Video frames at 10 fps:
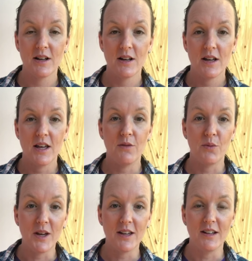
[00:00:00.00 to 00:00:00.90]
If we
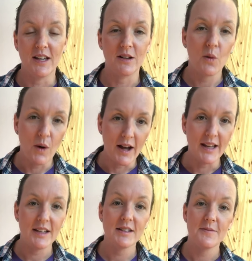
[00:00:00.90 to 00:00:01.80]
can get
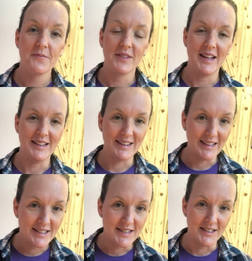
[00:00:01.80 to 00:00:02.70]
quiet and
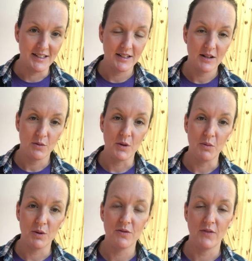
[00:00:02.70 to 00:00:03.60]
listen, we
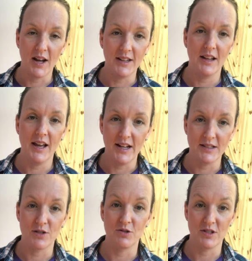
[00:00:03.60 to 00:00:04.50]
will find the
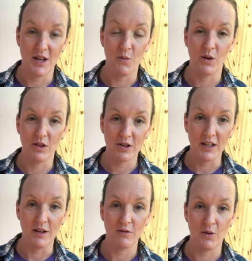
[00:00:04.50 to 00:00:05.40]
answers that we're
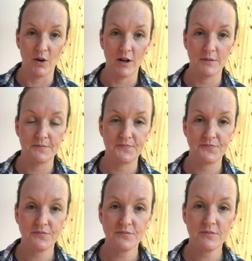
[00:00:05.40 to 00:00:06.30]
looking for.
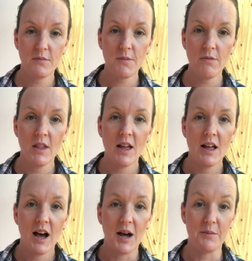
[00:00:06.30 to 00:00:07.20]

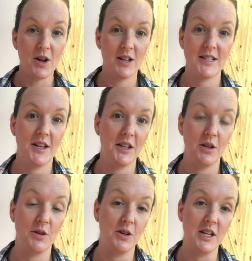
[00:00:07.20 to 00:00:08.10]
I'm not telling
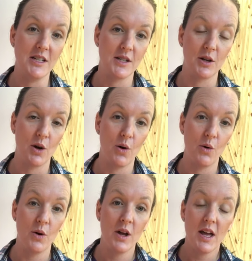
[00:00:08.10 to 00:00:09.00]
you need to
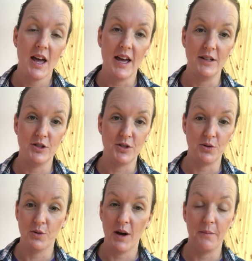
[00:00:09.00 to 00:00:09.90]
go and
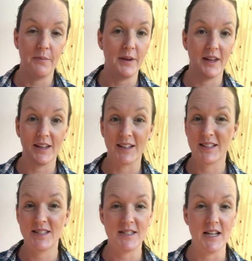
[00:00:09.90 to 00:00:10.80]
do a big,
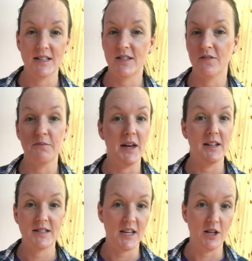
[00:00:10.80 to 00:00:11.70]
extensive
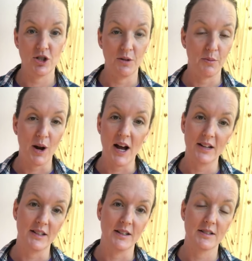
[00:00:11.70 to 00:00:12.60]
meditation
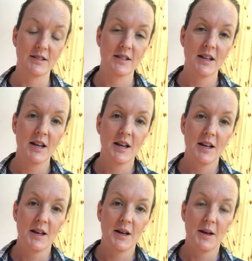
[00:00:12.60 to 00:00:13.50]
practice,
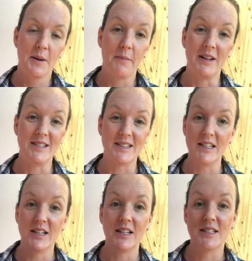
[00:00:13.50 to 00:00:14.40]
but as
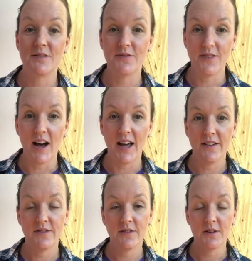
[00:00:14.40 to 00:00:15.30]
little as
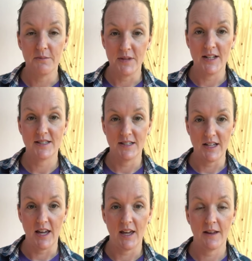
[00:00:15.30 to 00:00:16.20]
5 minutes a
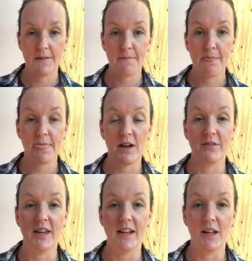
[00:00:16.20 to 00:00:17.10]
day of
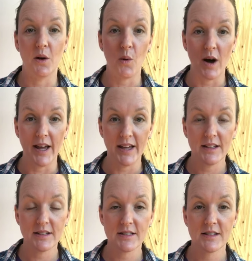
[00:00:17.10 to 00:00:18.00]
getting
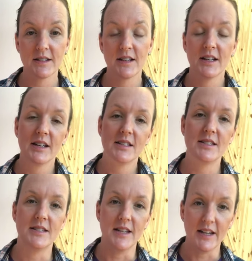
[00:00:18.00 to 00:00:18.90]
quiet,
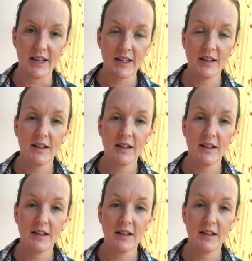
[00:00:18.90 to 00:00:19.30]
sitting